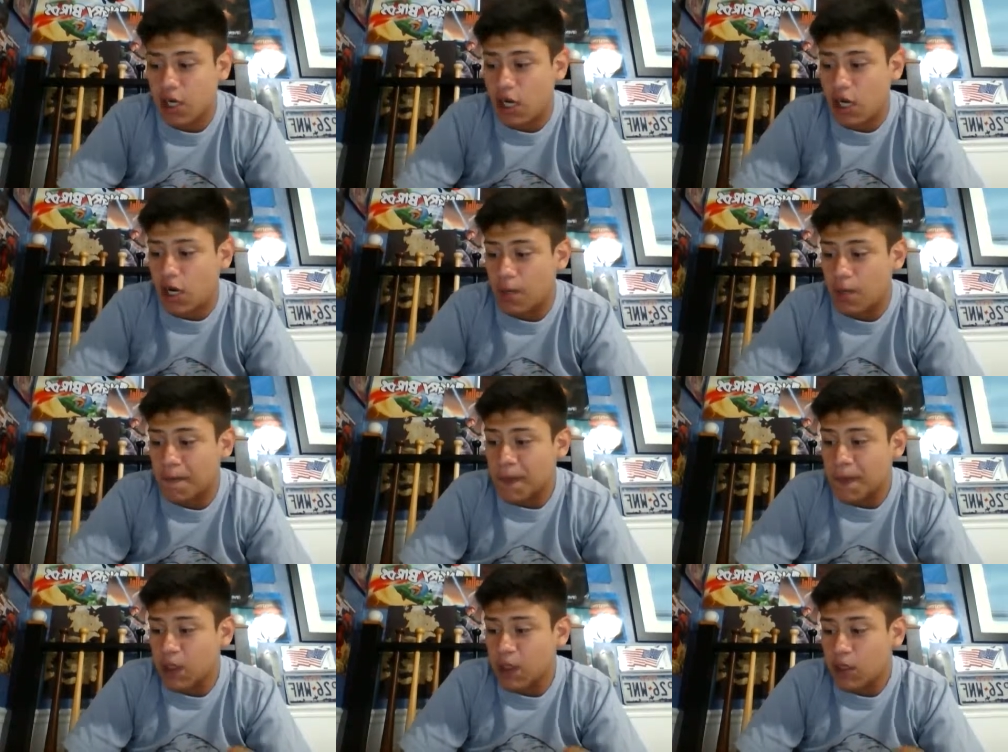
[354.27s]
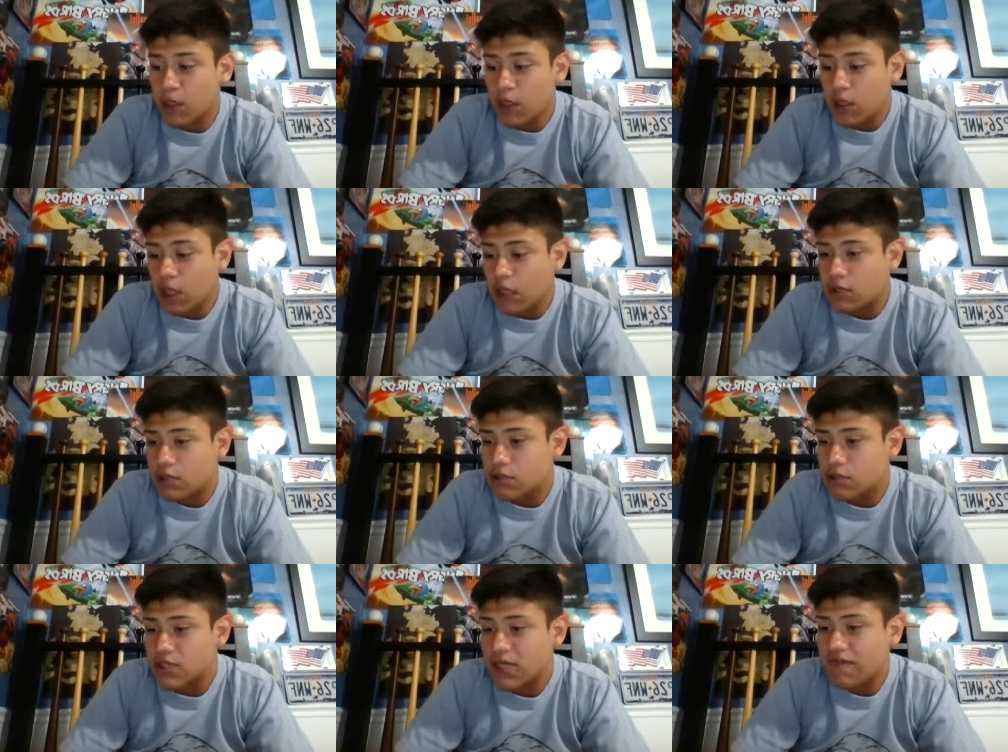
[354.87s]
Um,
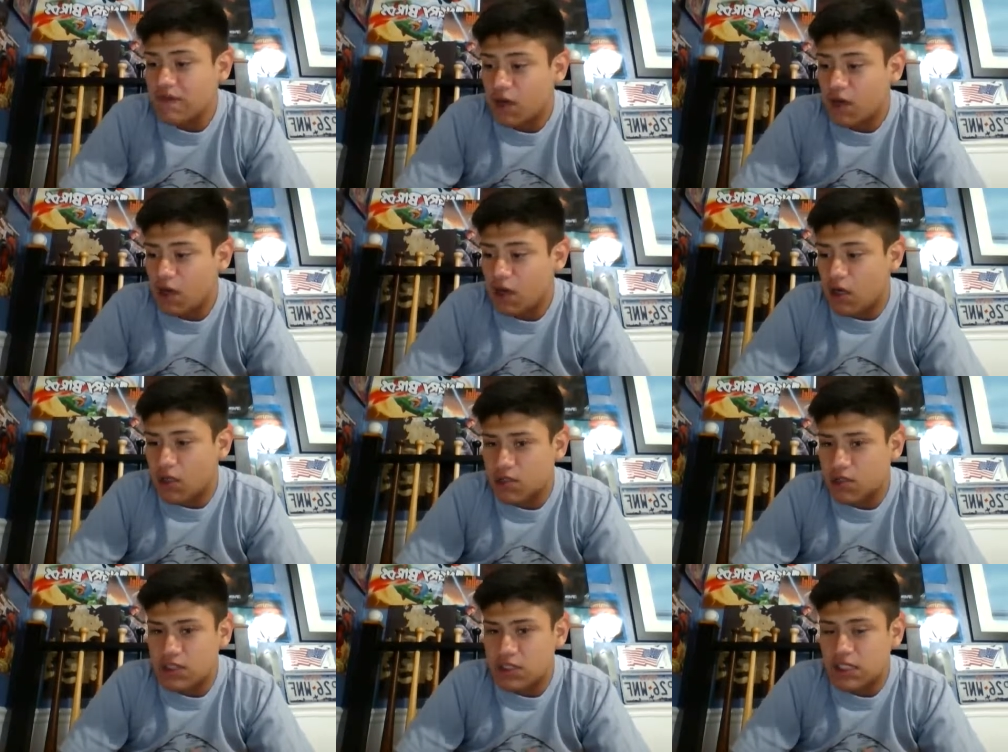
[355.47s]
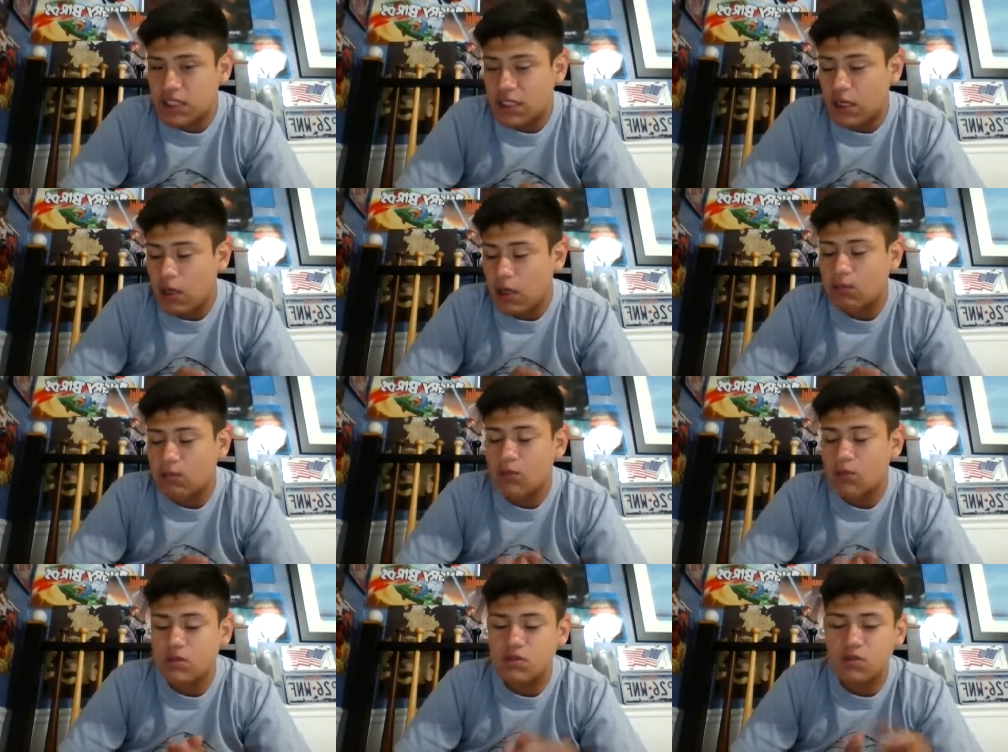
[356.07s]
to give a
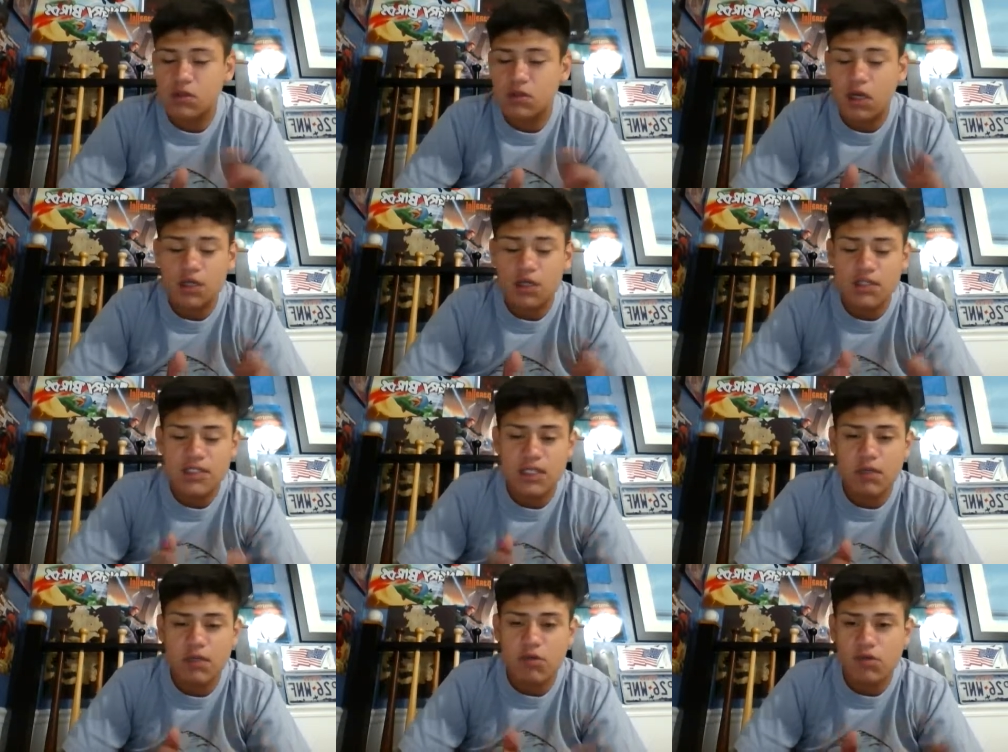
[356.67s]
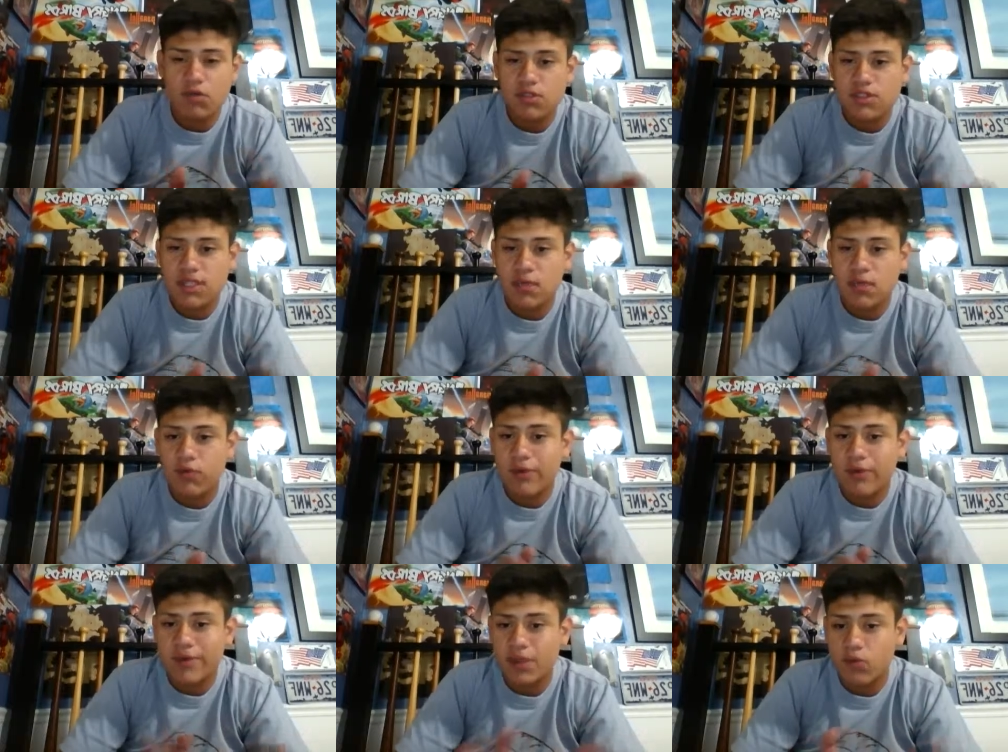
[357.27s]
um, on a scale of one to
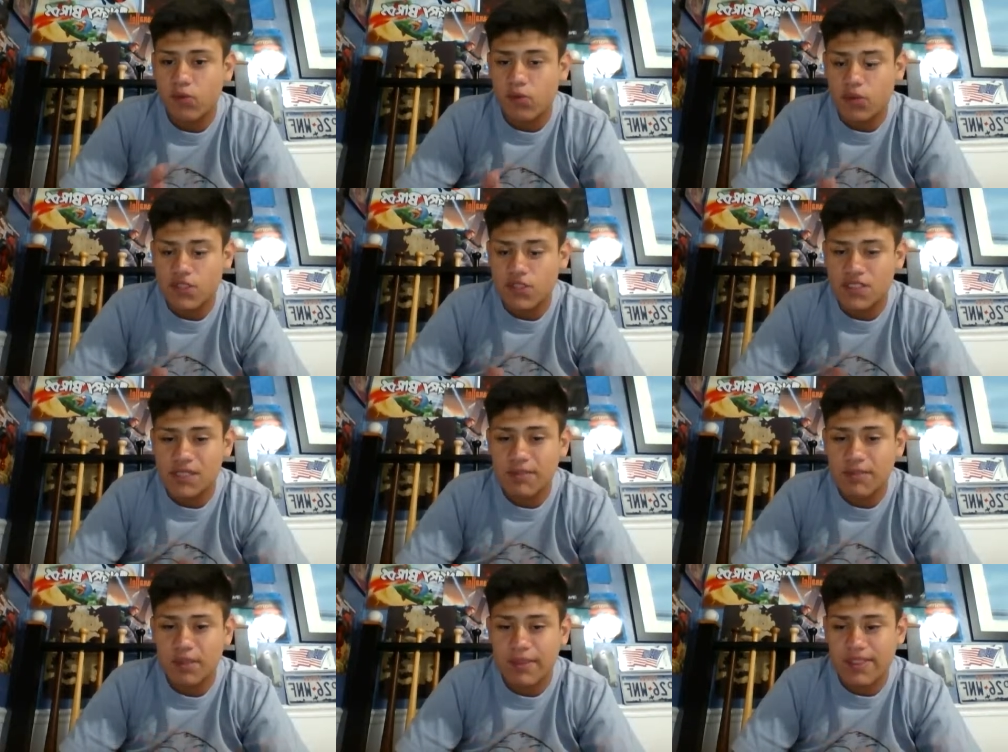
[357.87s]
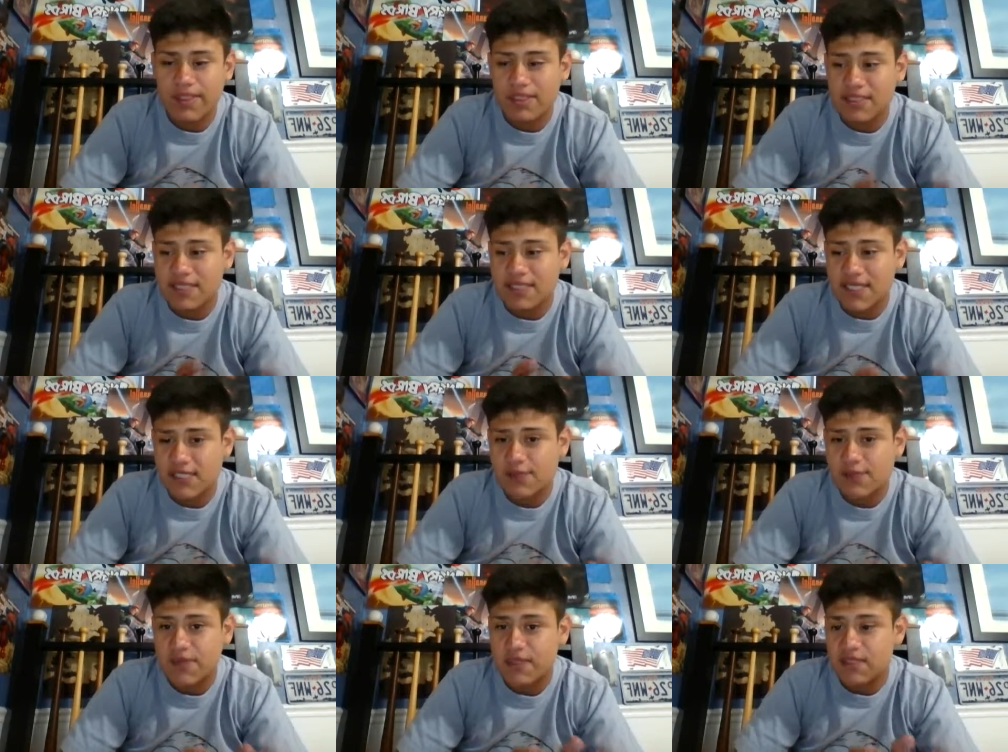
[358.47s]
ten, one being the worst, ten being the best, and
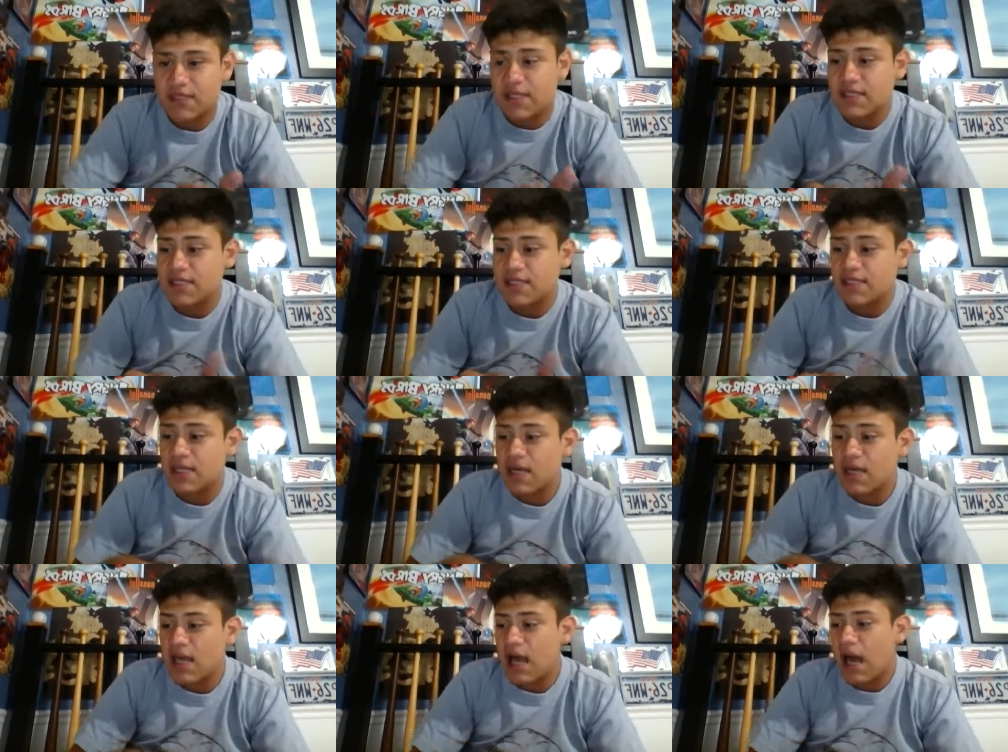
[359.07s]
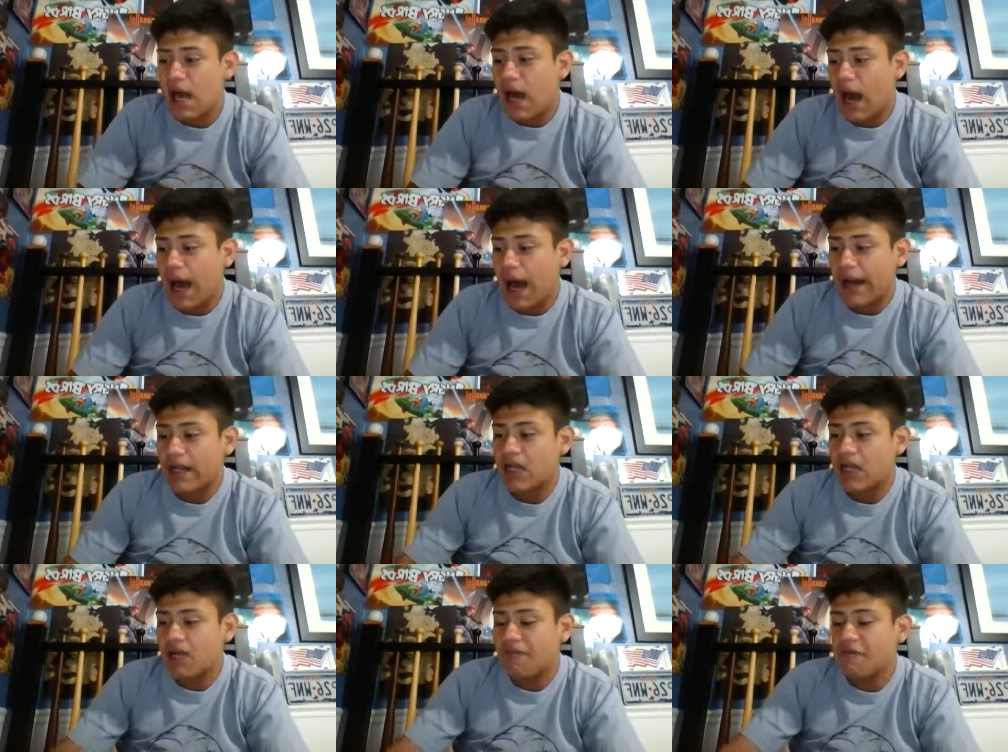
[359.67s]
six being decent,
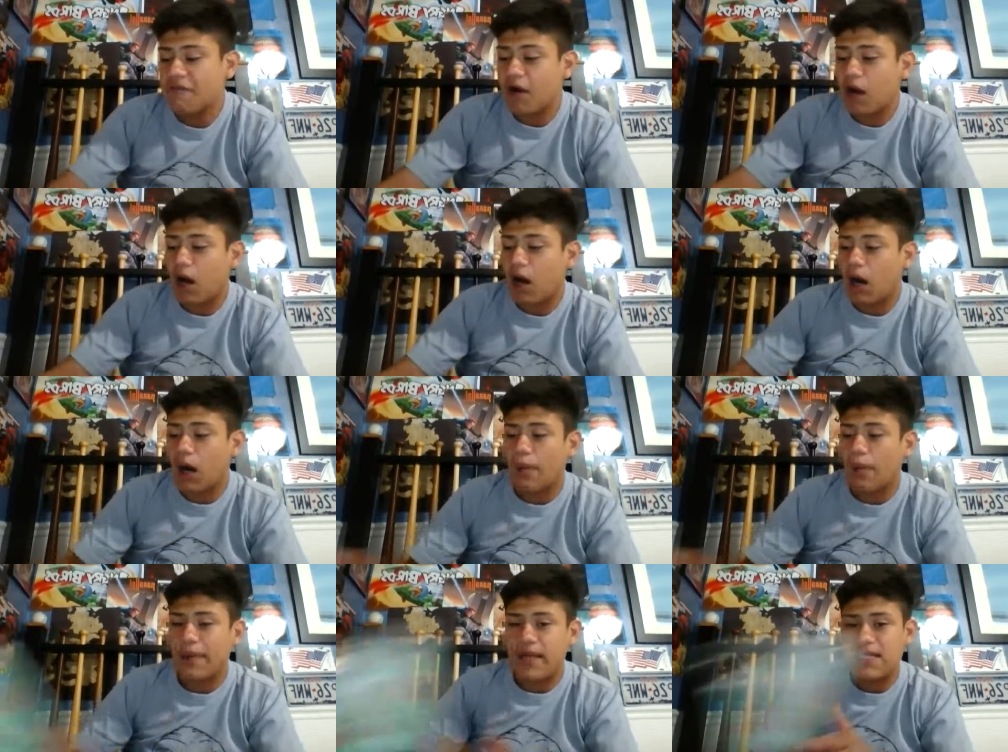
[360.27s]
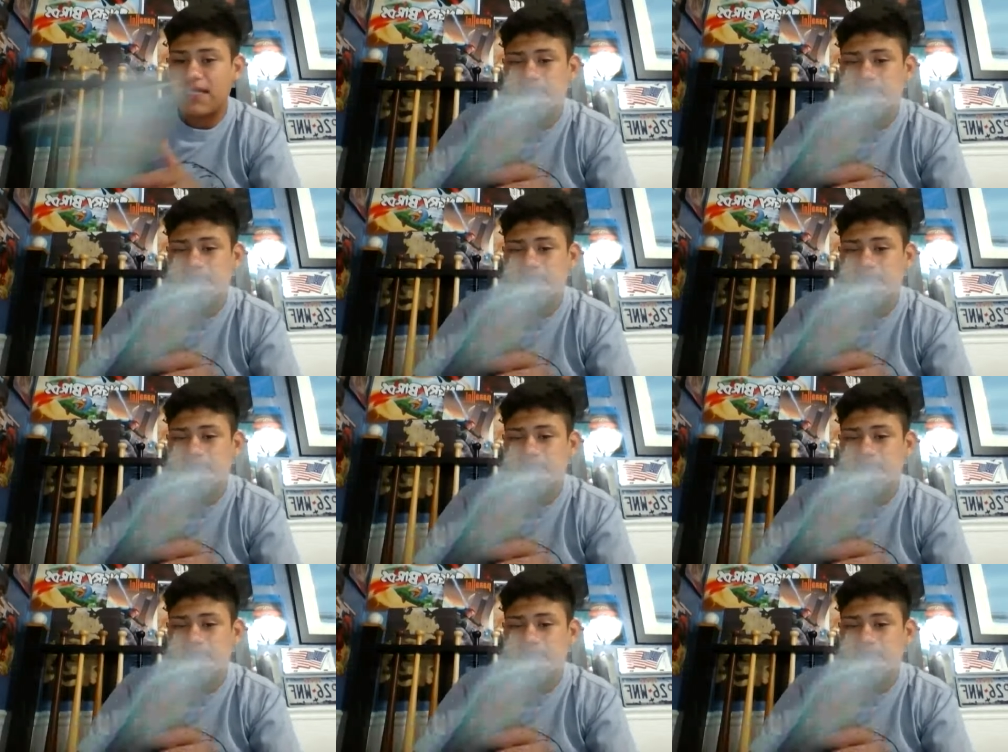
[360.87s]
I'd give um a